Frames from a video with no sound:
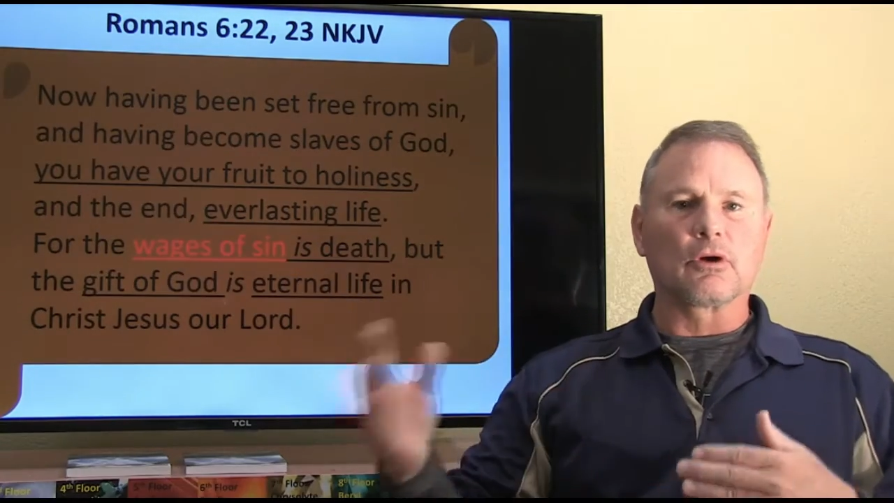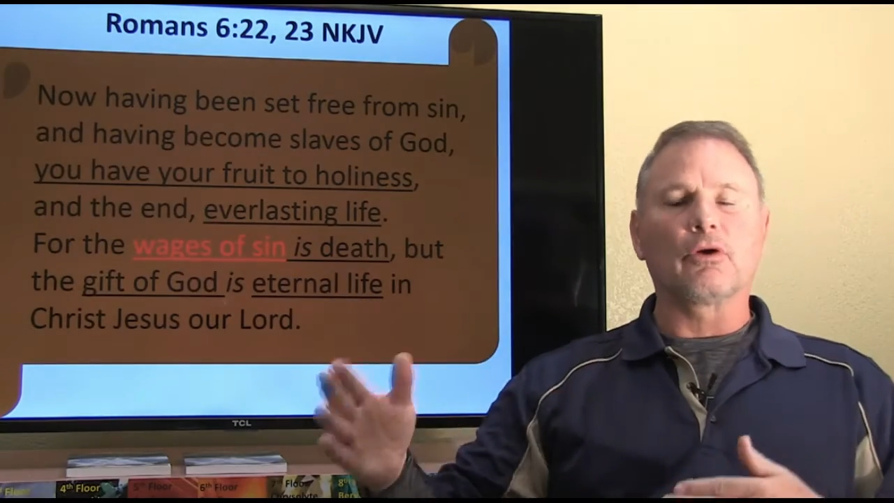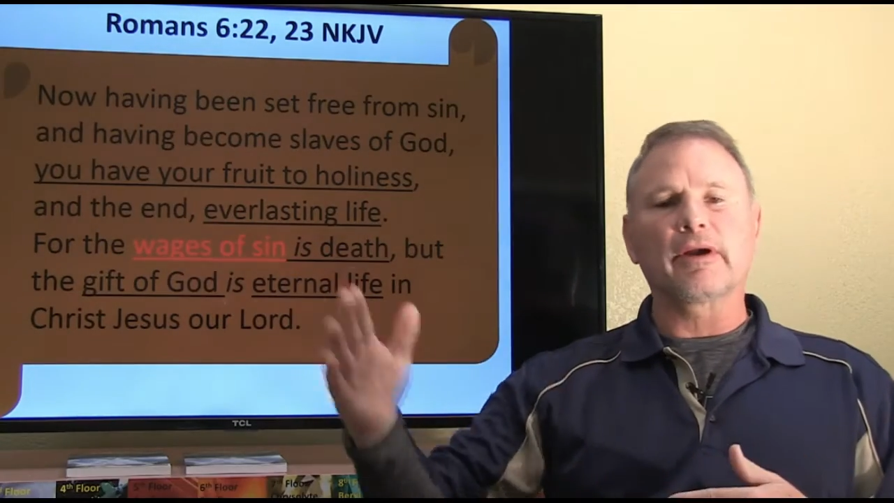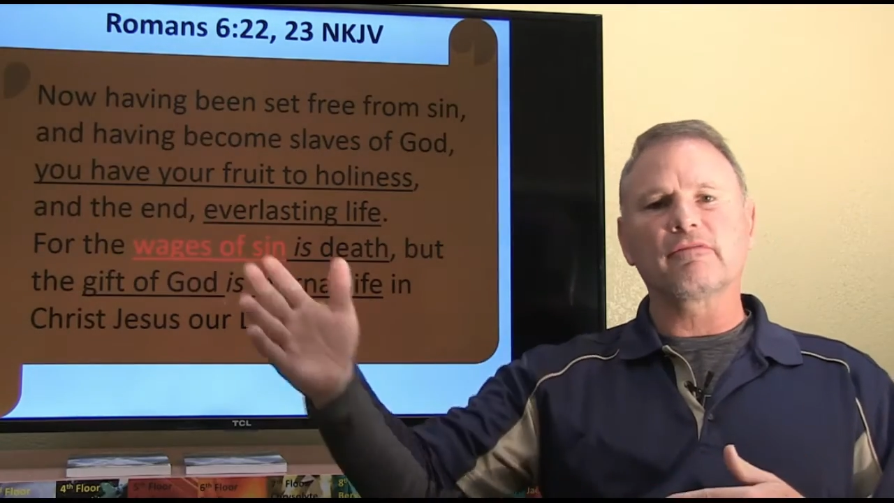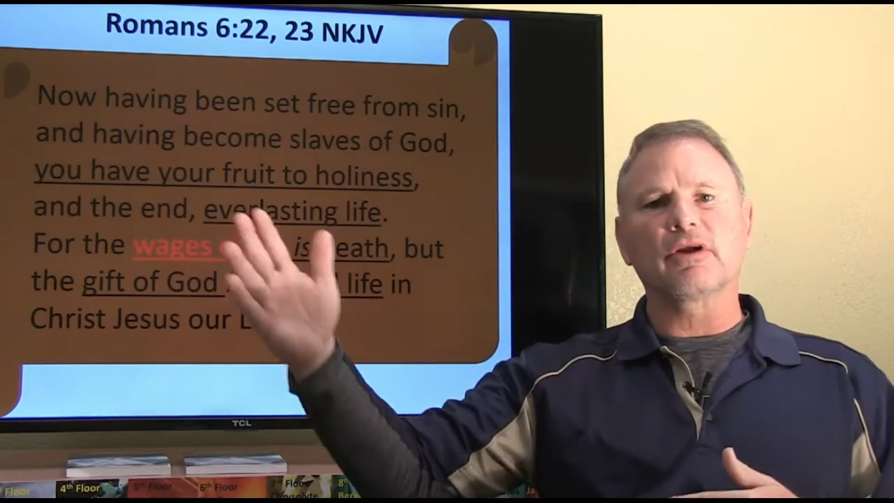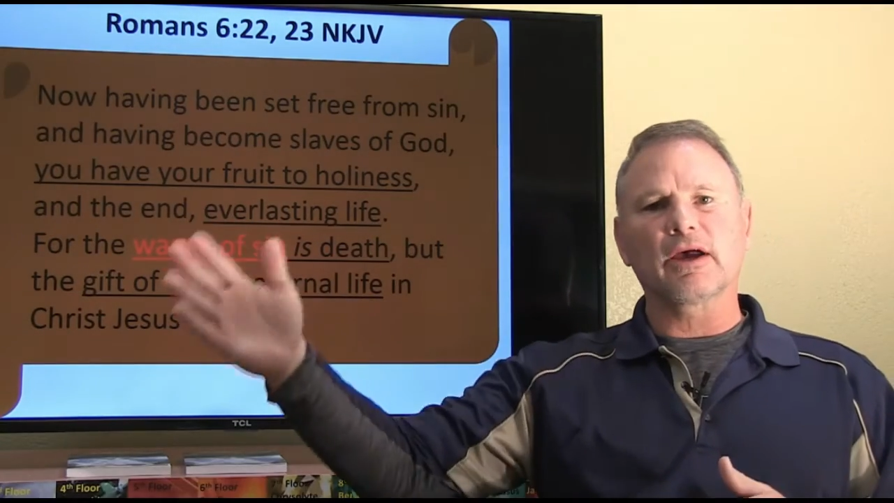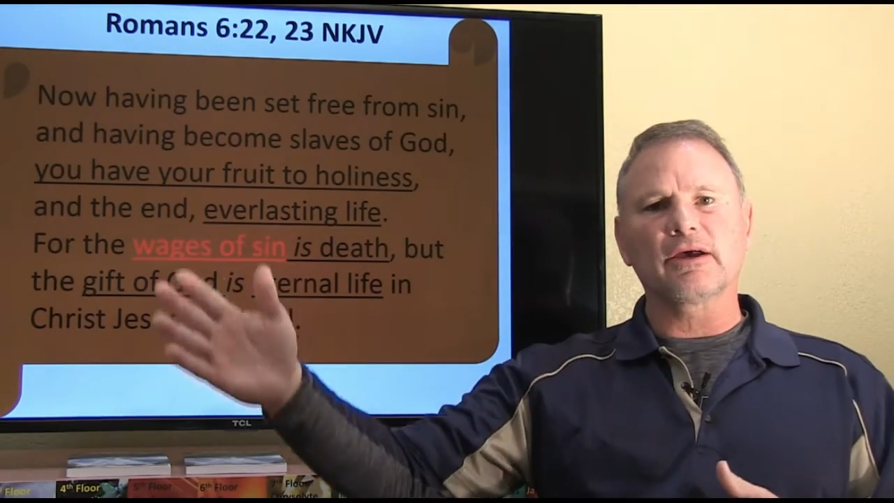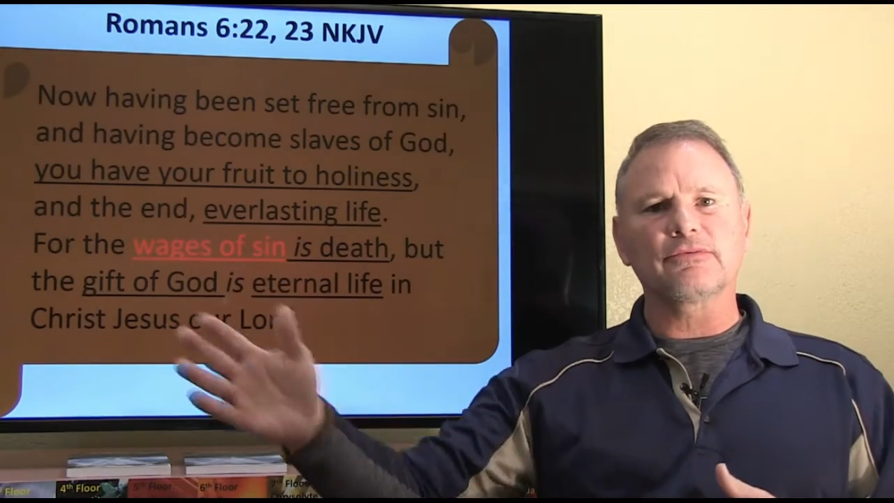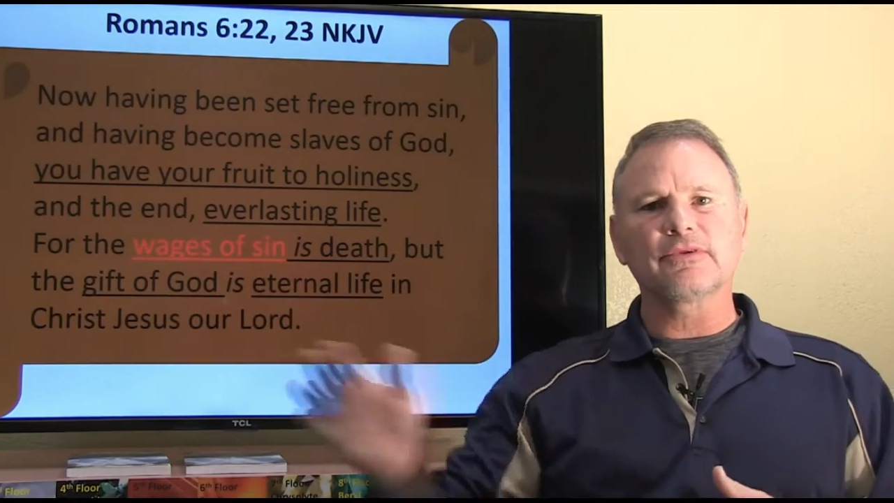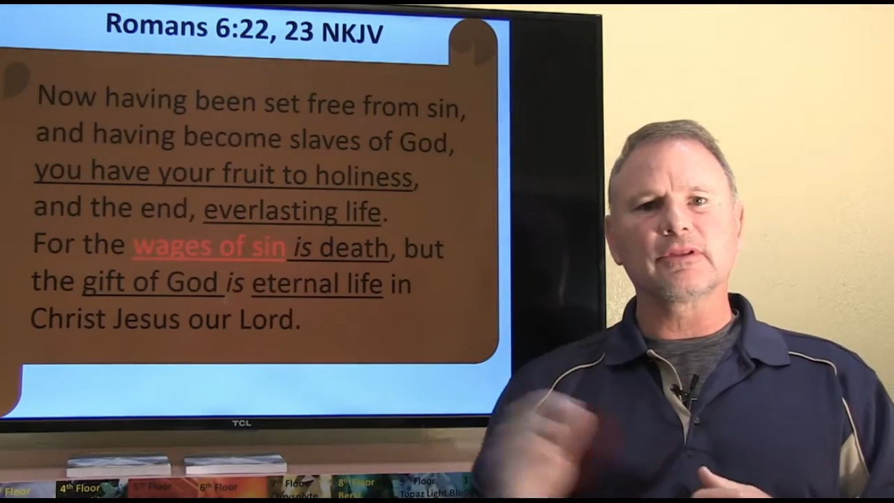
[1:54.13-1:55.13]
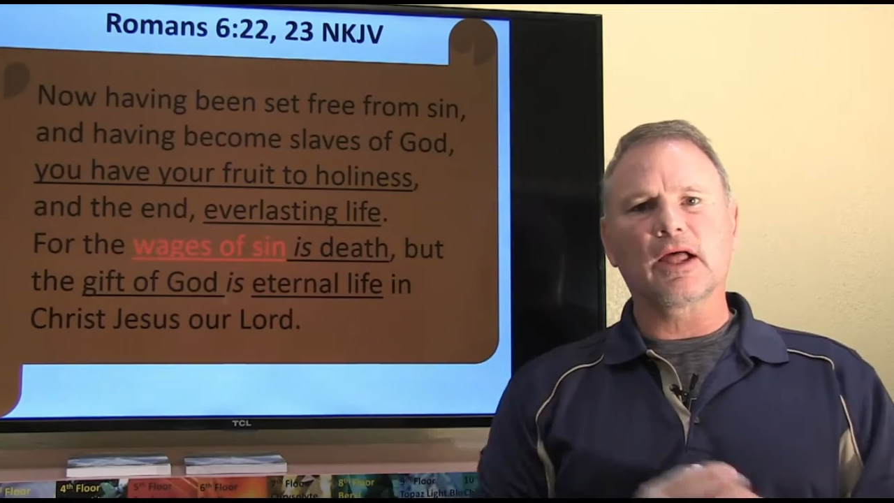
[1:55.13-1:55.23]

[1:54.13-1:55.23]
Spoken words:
or everlasting